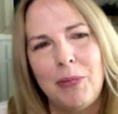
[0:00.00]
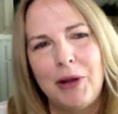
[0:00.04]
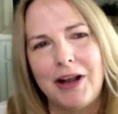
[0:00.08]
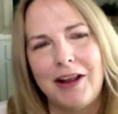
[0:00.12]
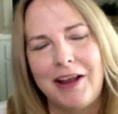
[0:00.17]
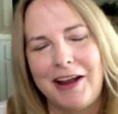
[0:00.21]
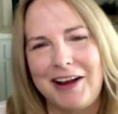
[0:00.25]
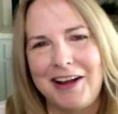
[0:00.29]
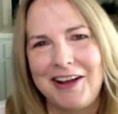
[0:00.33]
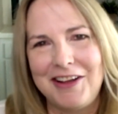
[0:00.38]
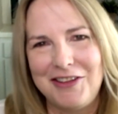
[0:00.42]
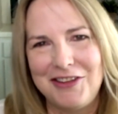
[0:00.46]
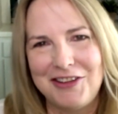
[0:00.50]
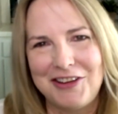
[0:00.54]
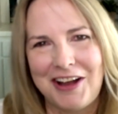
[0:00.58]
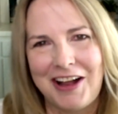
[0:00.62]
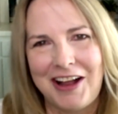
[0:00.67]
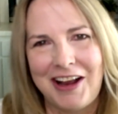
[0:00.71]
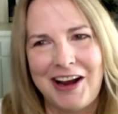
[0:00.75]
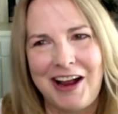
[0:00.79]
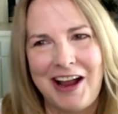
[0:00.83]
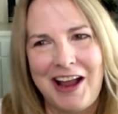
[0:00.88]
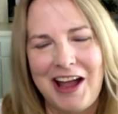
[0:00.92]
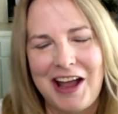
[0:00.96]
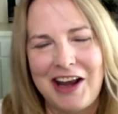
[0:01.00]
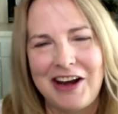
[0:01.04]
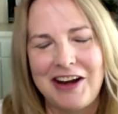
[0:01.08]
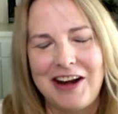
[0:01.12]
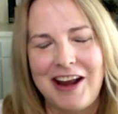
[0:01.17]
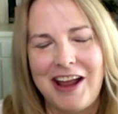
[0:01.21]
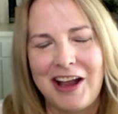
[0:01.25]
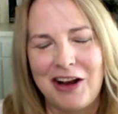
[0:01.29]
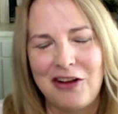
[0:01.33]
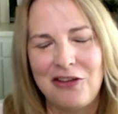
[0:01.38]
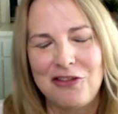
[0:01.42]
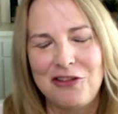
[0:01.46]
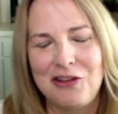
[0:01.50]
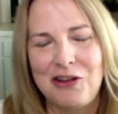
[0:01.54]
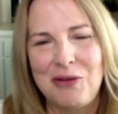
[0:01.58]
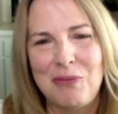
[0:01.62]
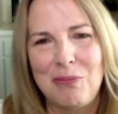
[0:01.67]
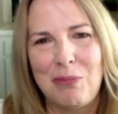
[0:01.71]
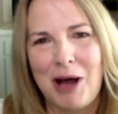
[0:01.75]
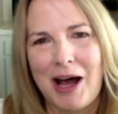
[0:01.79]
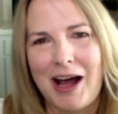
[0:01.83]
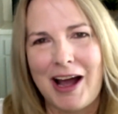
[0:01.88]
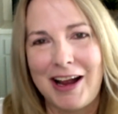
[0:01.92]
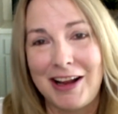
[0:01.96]
But like I said, I had an
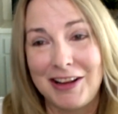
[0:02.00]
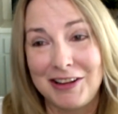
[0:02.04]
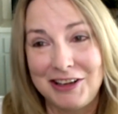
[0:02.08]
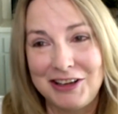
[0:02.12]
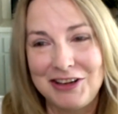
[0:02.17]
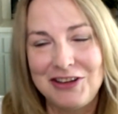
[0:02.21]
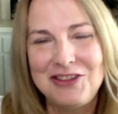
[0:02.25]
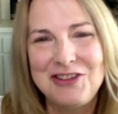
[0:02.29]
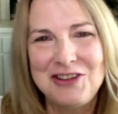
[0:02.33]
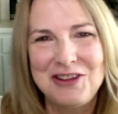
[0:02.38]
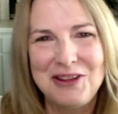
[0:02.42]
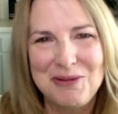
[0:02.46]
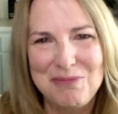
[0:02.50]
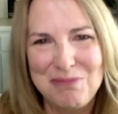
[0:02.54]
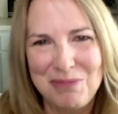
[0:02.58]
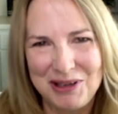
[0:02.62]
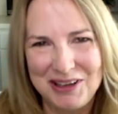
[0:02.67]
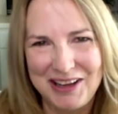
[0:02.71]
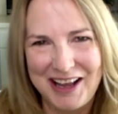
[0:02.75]
excellent pilot to the